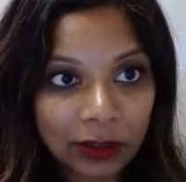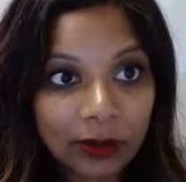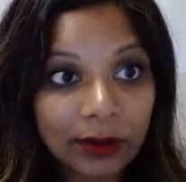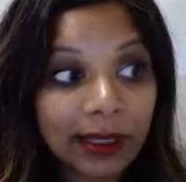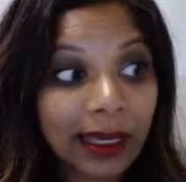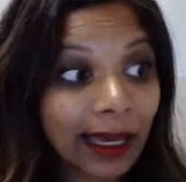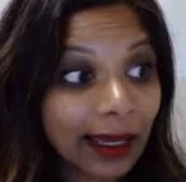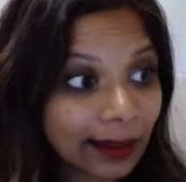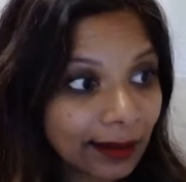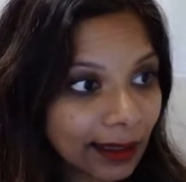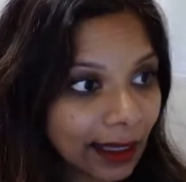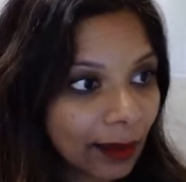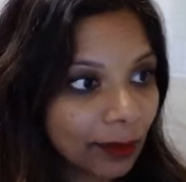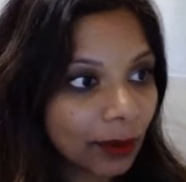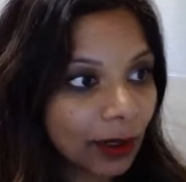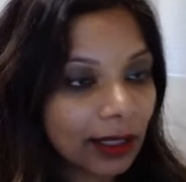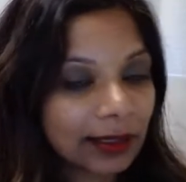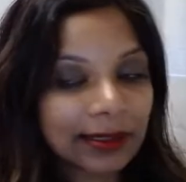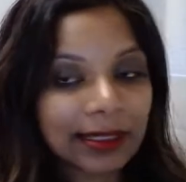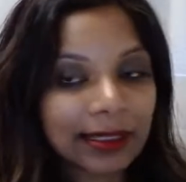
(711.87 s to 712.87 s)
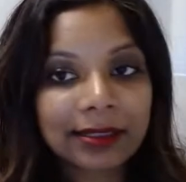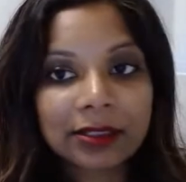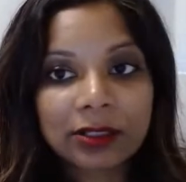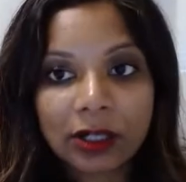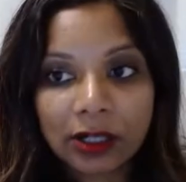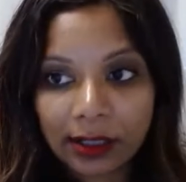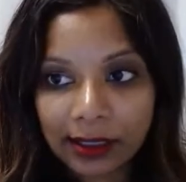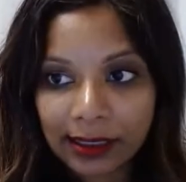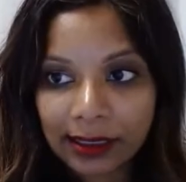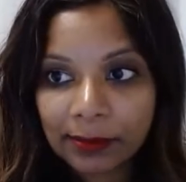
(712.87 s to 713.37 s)
get that process
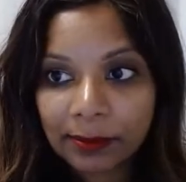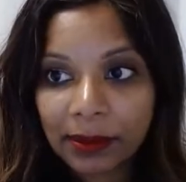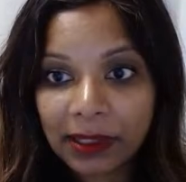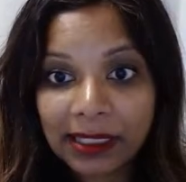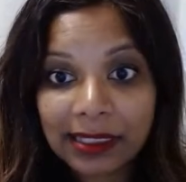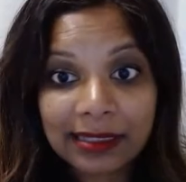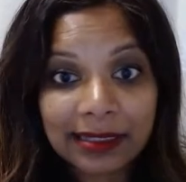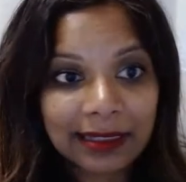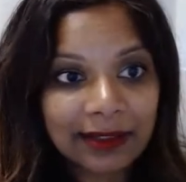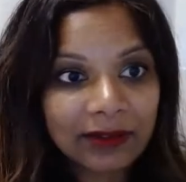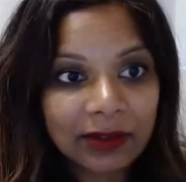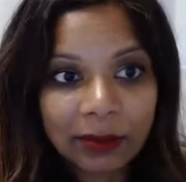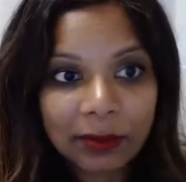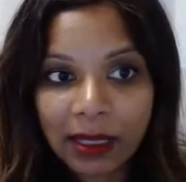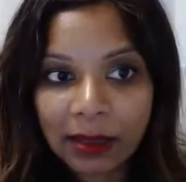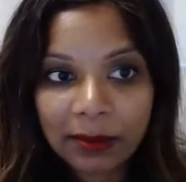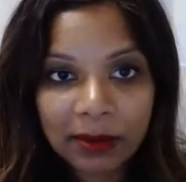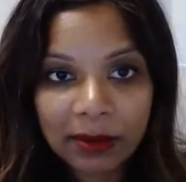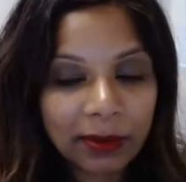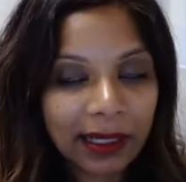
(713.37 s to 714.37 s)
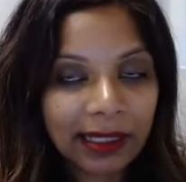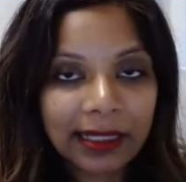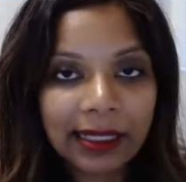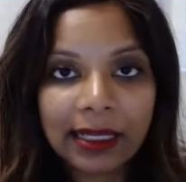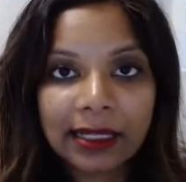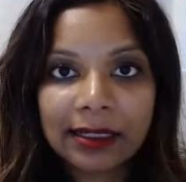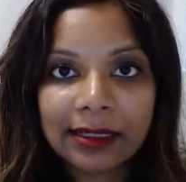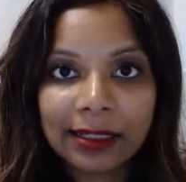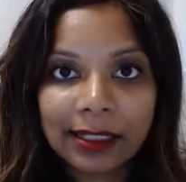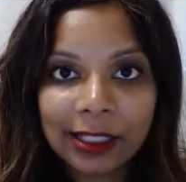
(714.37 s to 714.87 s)
started, because even maybe by the
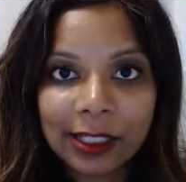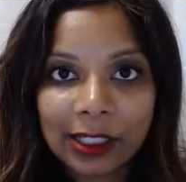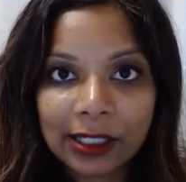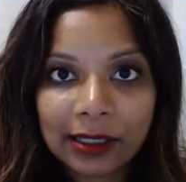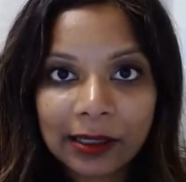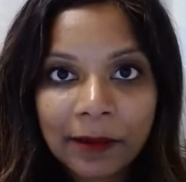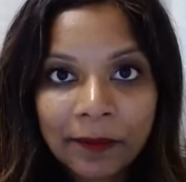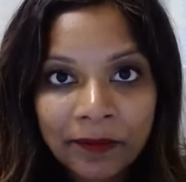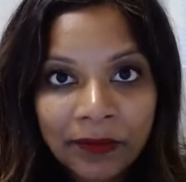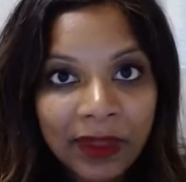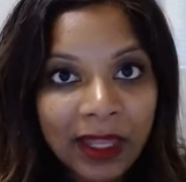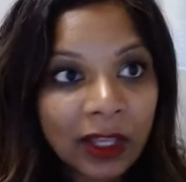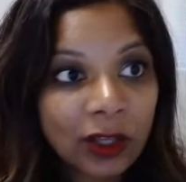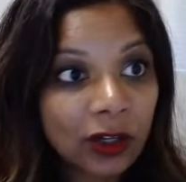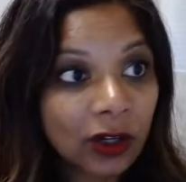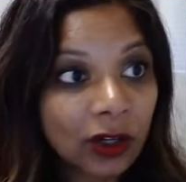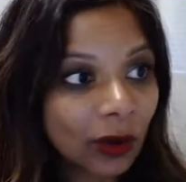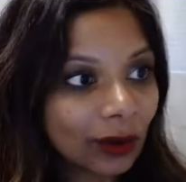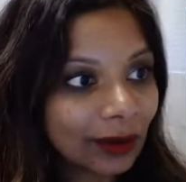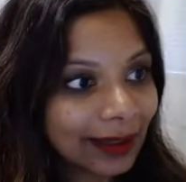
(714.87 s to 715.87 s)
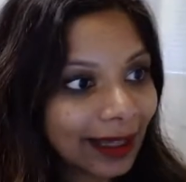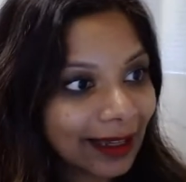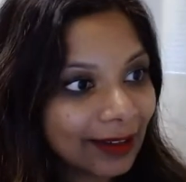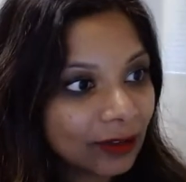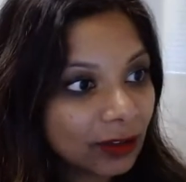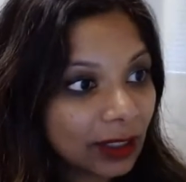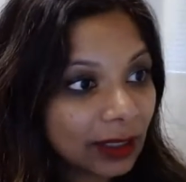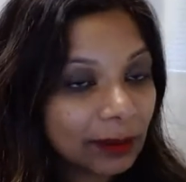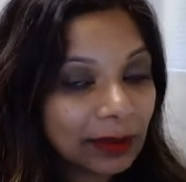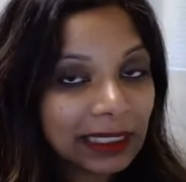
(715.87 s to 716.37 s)
end of the year, your whole life
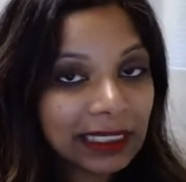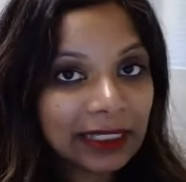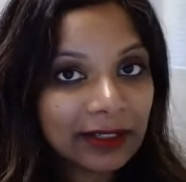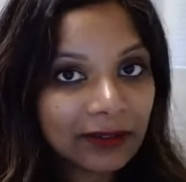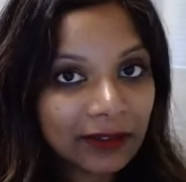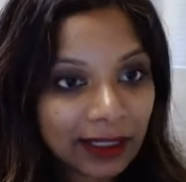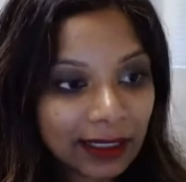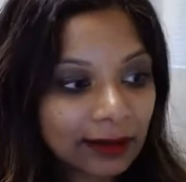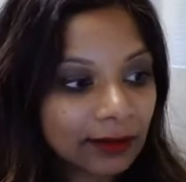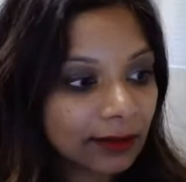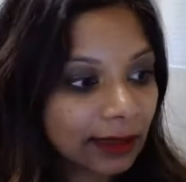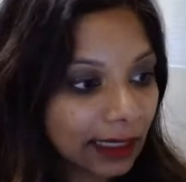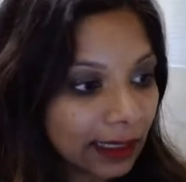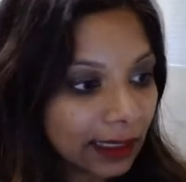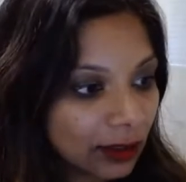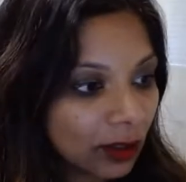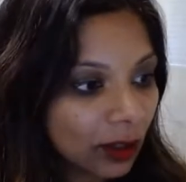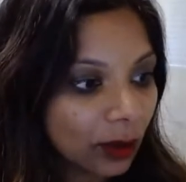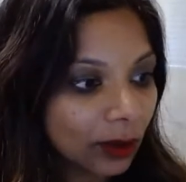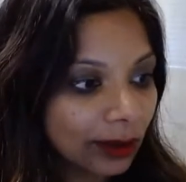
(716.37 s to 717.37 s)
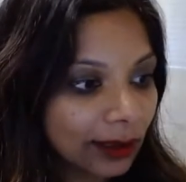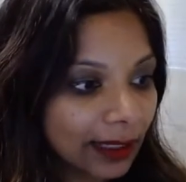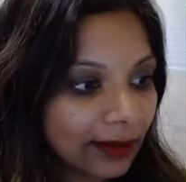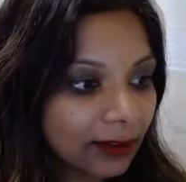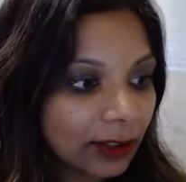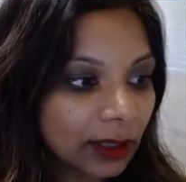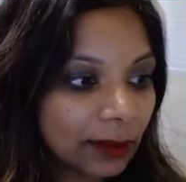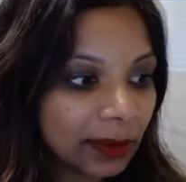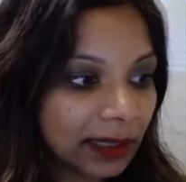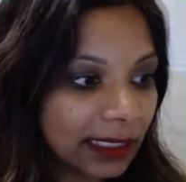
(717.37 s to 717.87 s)
could be different, right? Your whole life
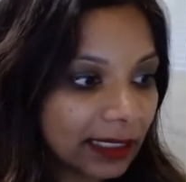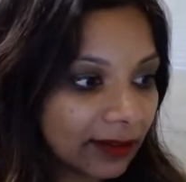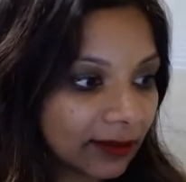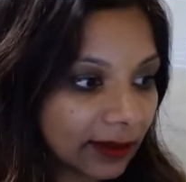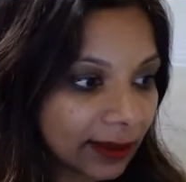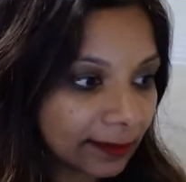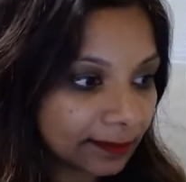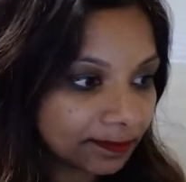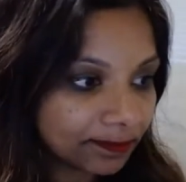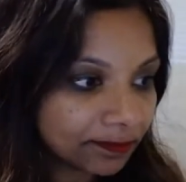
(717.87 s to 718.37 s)
could be different.